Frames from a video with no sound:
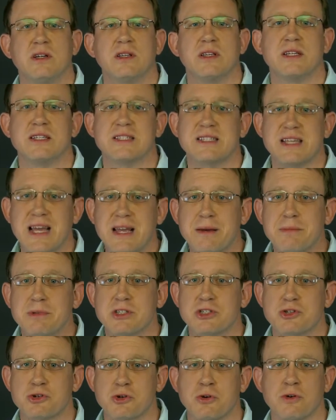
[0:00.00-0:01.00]
The same
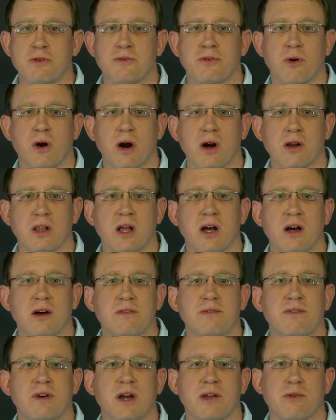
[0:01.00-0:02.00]
is true for our
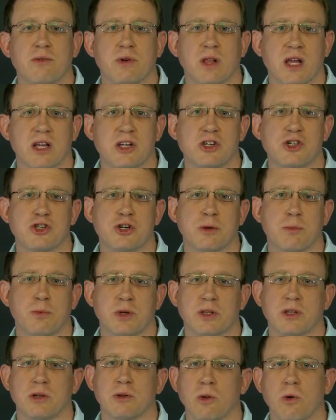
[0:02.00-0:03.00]
love and relationship
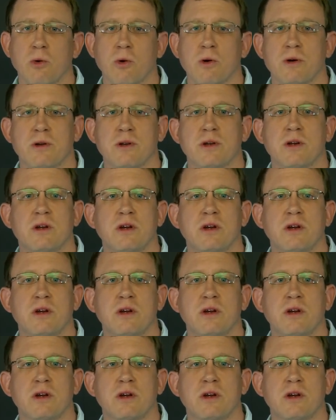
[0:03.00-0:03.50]
with the Lord.